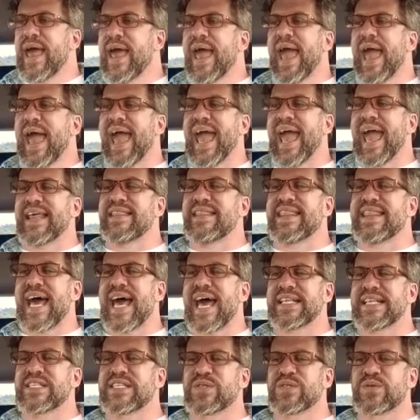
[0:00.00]
And
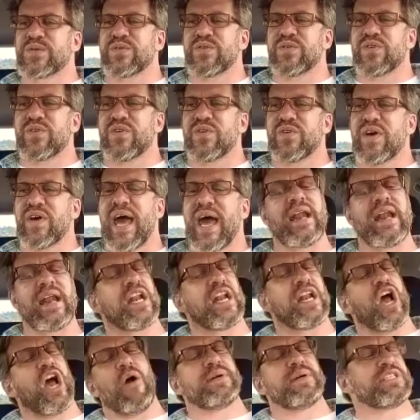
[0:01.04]
that's I don't
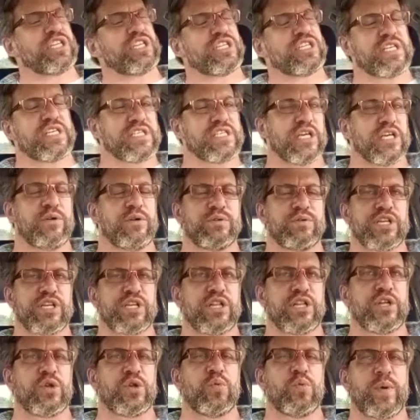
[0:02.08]
know. It was a
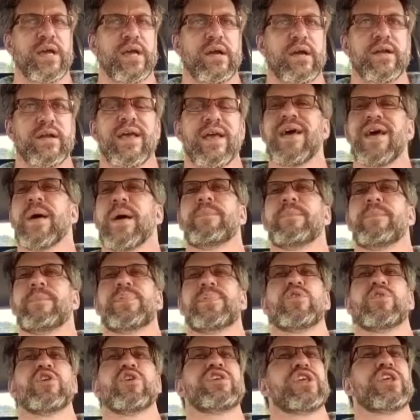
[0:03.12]
little weird.
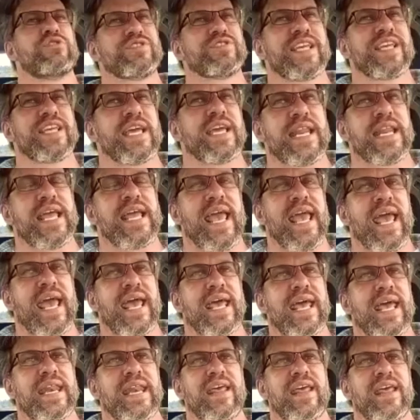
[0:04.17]
They're using it
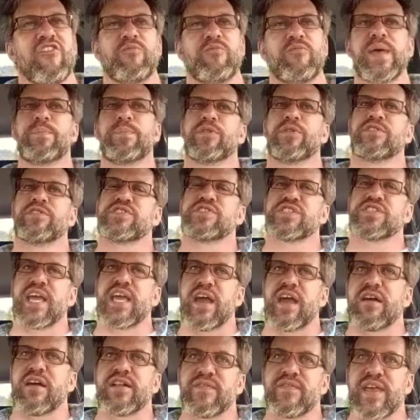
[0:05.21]
again. If people are
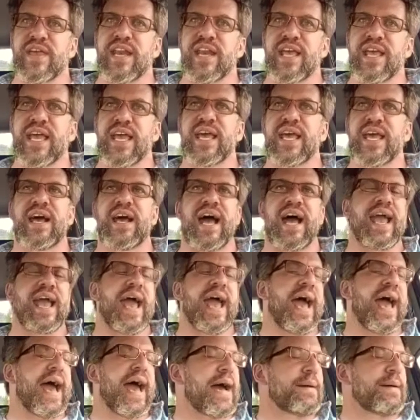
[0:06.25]
scared of getting it, I
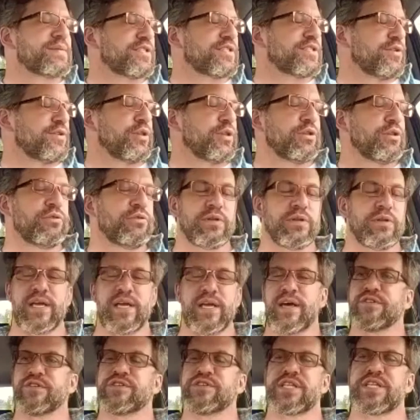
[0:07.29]
absolutely
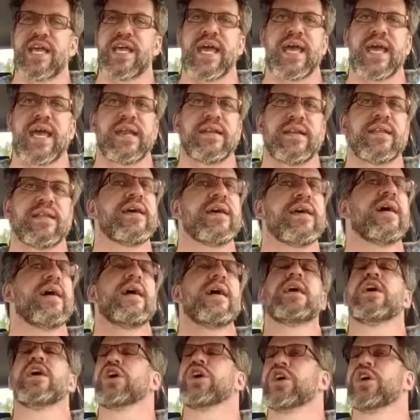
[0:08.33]
understand.
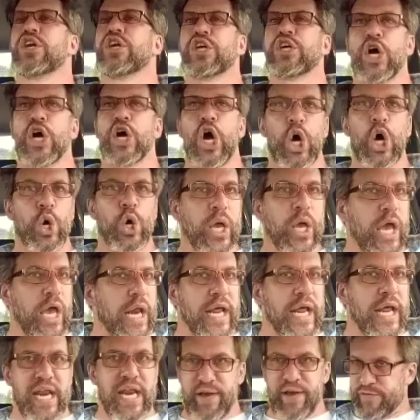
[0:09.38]
Go
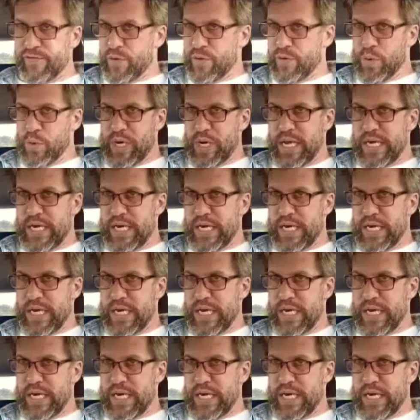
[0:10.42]
get a different one.